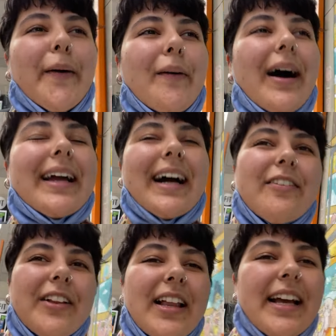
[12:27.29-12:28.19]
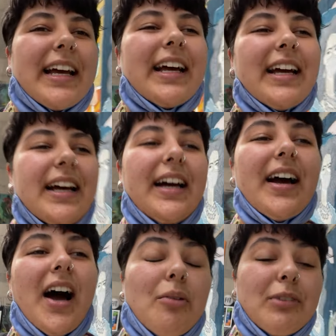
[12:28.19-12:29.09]
I kind of feel like
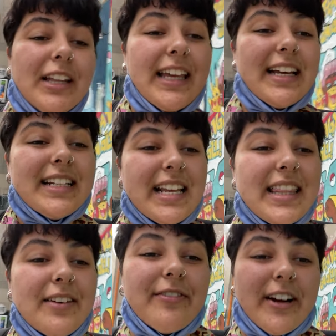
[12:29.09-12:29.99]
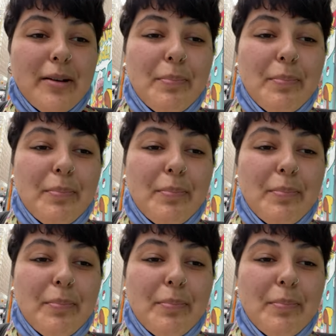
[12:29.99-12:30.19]
I'm really into the very